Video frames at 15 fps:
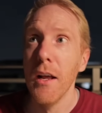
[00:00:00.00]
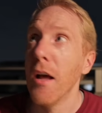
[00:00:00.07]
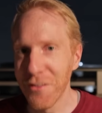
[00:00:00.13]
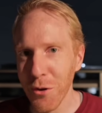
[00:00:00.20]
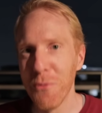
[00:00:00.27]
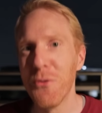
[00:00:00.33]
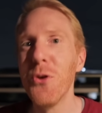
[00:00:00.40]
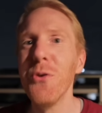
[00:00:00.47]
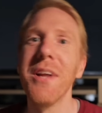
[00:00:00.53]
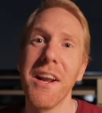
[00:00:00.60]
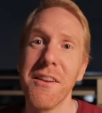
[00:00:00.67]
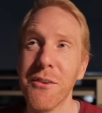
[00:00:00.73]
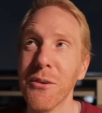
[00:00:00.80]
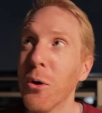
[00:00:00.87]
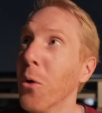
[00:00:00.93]
And so a few
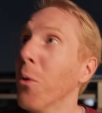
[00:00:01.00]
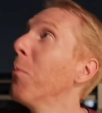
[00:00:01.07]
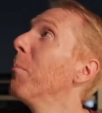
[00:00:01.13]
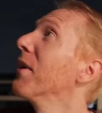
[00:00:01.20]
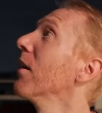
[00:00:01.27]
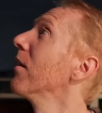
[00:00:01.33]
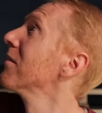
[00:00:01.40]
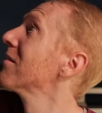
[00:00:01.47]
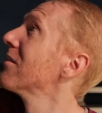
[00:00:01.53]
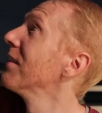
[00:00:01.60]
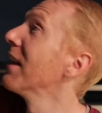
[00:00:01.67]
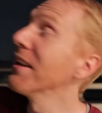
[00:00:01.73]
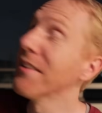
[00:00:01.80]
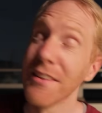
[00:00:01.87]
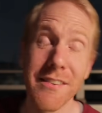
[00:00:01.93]
nights ago, because
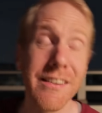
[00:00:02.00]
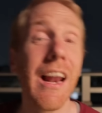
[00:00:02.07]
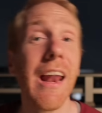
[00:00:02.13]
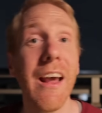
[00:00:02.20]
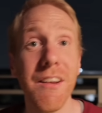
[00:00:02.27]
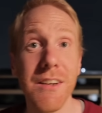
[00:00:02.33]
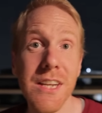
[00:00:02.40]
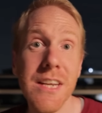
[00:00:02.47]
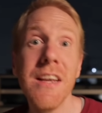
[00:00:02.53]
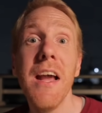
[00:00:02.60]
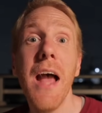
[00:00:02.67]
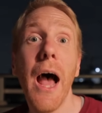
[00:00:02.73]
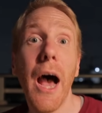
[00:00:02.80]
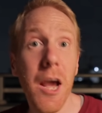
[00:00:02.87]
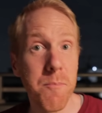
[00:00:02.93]
tonight is cloudy,
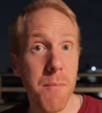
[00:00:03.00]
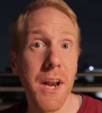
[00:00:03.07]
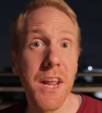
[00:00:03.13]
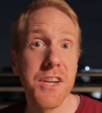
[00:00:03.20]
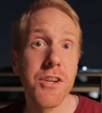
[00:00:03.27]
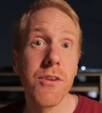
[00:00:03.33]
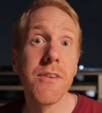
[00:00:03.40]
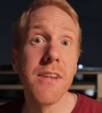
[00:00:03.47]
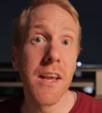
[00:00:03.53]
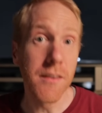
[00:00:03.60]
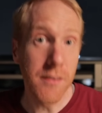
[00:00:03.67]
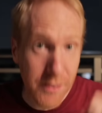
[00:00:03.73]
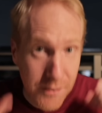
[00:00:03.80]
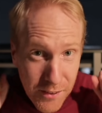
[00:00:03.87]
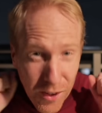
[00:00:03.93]
I managed to
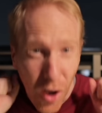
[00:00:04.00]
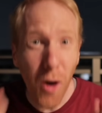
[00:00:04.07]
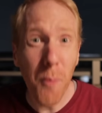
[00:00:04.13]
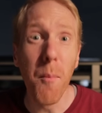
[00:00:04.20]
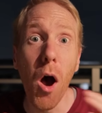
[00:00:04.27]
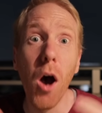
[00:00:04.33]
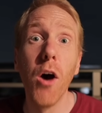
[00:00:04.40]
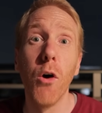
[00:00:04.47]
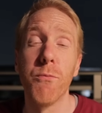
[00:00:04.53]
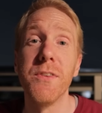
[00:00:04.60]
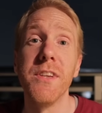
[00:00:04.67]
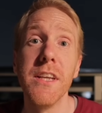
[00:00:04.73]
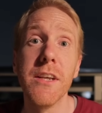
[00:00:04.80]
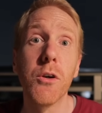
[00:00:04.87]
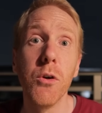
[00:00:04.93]
take some of
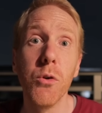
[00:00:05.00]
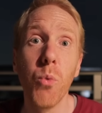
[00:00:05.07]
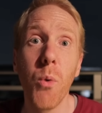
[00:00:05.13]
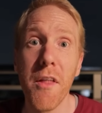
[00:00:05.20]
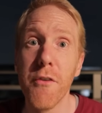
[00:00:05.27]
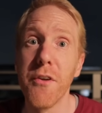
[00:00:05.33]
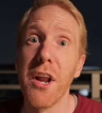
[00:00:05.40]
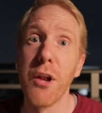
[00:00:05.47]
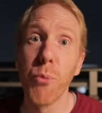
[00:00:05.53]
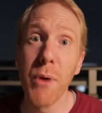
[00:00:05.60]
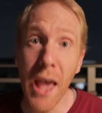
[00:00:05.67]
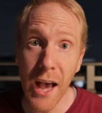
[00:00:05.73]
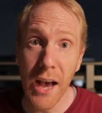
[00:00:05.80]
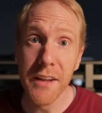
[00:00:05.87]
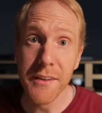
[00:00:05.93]
the good weather that we
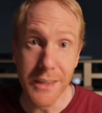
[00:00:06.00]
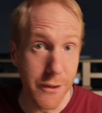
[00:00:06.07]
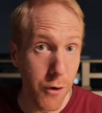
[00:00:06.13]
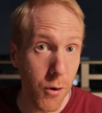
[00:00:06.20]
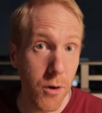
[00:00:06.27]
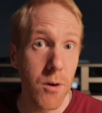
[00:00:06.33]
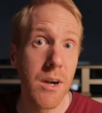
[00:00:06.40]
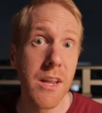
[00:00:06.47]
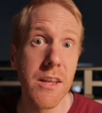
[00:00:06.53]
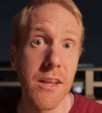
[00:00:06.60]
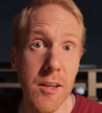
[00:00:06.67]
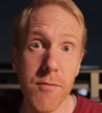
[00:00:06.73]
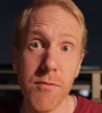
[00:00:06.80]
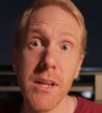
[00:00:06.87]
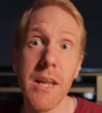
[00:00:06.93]
had in early
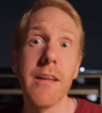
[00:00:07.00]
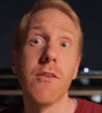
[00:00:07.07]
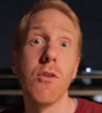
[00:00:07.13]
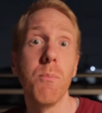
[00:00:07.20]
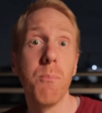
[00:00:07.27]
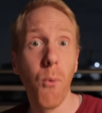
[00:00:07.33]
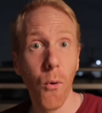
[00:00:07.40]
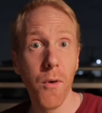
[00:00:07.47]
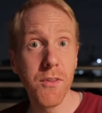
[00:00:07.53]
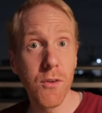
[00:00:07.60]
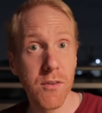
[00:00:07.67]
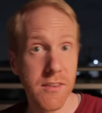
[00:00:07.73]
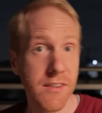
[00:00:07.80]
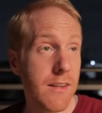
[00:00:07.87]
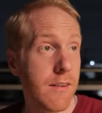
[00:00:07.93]
evening to point
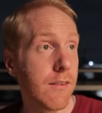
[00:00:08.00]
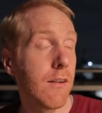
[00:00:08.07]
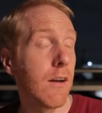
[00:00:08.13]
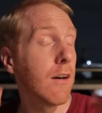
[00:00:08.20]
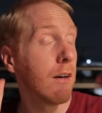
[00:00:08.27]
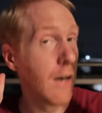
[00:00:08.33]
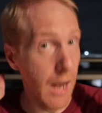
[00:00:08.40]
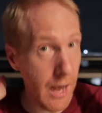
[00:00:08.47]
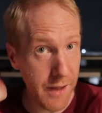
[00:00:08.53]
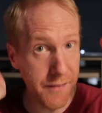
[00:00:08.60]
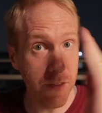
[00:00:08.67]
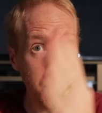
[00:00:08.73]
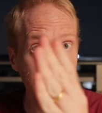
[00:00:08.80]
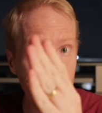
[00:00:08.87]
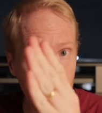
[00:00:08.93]
the Seestar
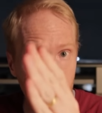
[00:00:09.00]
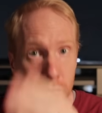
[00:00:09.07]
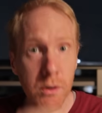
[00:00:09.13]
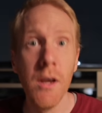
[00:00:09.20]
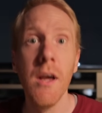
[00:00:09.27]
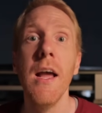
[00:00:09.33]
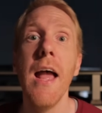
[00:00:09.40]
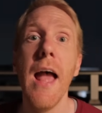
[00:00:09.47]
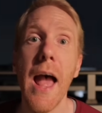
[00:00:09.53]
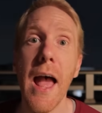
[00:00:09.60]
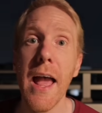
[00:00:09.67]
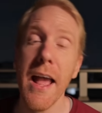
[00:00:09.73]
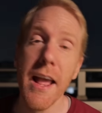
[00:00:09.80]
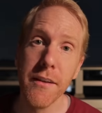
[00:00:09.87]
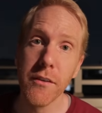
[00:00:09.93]
at the moon
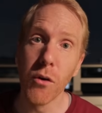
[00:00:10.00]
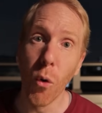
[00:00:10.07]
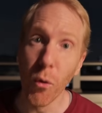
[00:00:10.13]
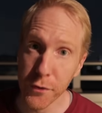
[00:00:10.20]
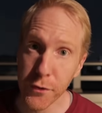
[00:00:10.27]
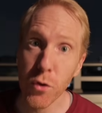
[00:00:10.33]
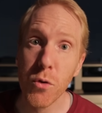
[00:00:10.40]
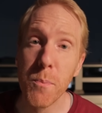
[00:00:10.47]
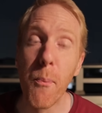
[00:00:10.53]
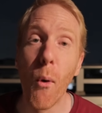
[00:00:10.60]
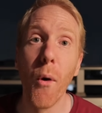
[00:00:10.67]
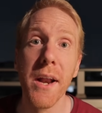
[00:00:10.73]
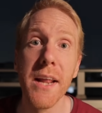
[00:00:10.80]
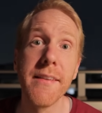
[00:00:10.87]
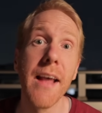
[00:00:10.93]
and also to
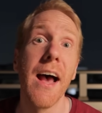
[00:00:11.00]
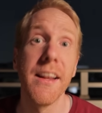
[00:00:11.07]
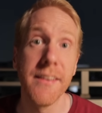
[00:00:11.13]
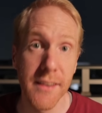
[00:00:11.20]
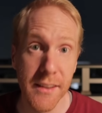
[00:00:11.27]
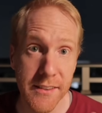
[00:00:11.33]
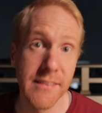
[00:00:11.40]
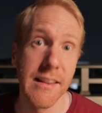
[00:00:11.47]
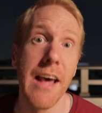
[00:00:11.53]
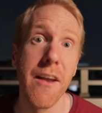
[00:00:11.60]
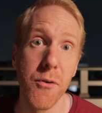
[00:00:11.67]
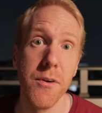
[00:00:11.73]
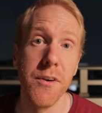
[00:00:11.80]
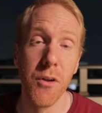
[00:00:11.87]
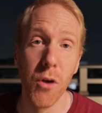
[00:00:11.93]
point it at
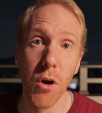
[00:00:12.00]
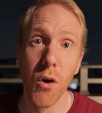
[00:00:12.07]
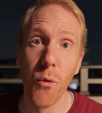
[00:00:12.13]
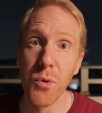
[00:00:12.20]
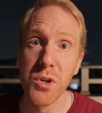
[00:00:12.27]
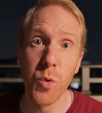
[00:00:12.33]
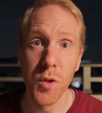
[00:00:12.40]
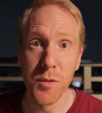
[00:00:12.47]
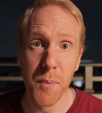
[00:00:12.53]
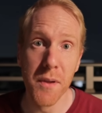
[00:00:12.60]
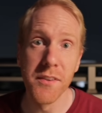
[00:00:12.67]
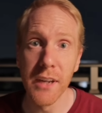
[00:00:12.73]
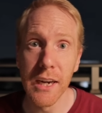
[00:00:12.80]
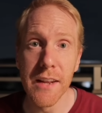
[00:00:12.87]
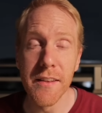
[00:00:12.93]
Saturn, uh, which was
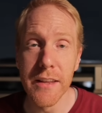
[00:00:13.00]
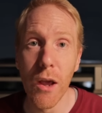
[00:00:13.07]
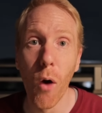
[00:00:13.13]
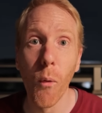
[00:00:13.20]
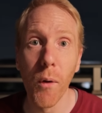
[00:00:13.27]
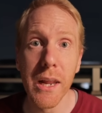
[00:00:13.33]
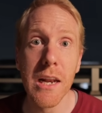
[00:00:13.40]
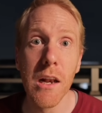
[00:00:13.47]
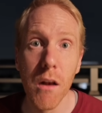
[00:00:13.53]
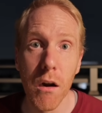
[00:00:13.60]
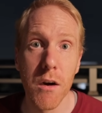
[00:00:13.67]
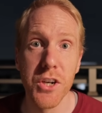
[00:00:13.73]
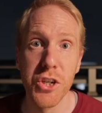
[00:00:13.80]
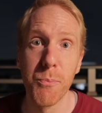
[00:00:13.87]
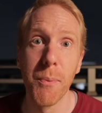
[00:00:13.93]
basically the only
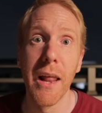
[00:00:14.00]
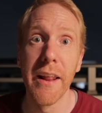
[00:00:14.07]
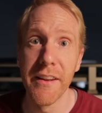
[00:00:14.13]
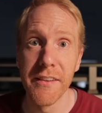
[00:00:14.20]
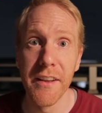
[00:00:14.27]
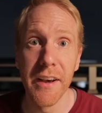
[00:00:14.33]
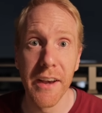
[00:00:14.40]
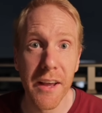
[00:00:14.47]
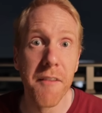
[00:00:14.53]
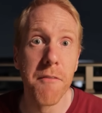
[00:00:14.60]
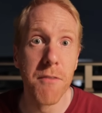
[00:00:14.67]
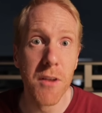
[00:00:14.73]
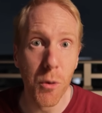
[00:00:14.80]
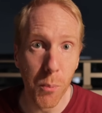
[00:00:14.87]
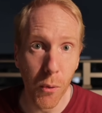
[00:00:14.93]
large planet that I had
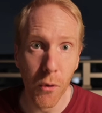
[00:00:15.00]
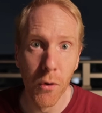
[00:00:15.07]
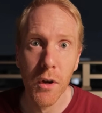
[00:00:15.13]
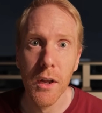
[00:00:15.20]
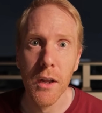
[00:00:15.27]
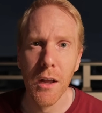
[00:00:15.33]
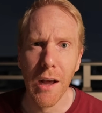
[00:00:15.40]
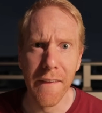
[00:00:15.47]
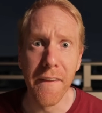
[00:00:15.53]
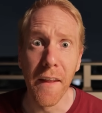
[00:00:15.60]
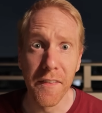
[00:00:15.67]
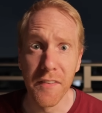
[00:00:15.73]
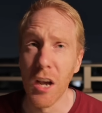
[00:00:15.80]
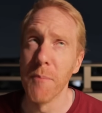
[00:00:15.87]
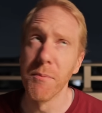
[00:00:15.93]
available at
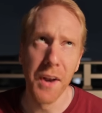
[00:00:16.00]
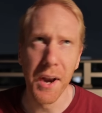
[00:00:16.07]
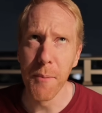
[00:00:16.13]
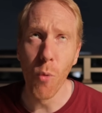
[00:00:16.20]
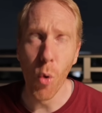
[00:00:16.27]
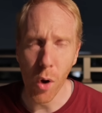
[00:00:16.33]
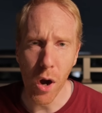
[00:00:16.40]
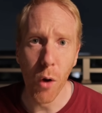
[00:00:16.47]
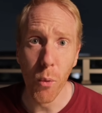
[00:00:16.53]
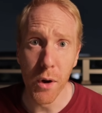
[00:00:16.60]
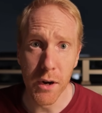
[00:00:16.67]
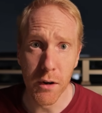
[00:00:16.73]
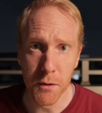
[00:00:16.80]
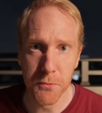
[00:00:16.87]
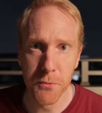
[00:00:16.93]
that time that I'm
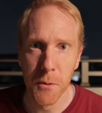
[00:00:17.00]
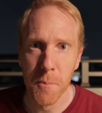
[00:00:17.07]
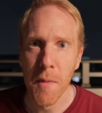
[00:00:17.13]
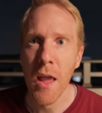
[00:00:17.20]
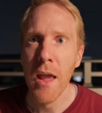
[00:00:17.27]
aware of.